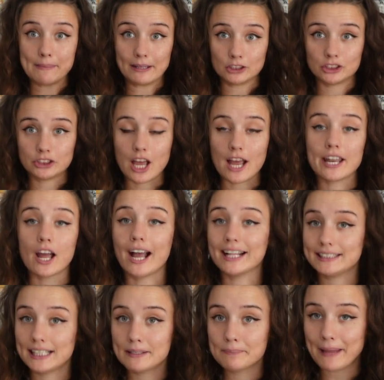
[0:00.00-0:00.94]
mentioned earlier, I
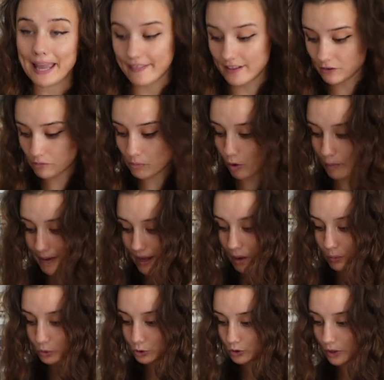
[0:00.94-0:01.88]
did get this from Hobby
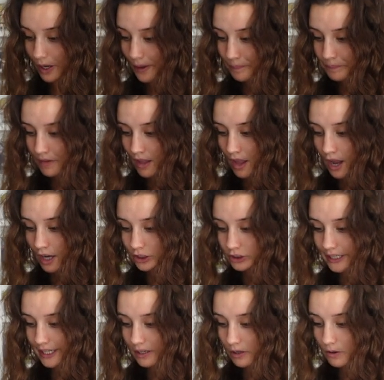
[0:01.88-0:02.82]
Ultra.
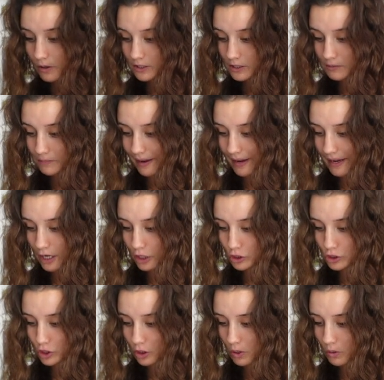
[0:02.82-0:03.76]
She cost me
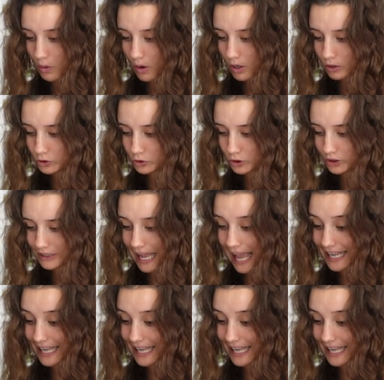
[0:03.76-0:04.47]
£280.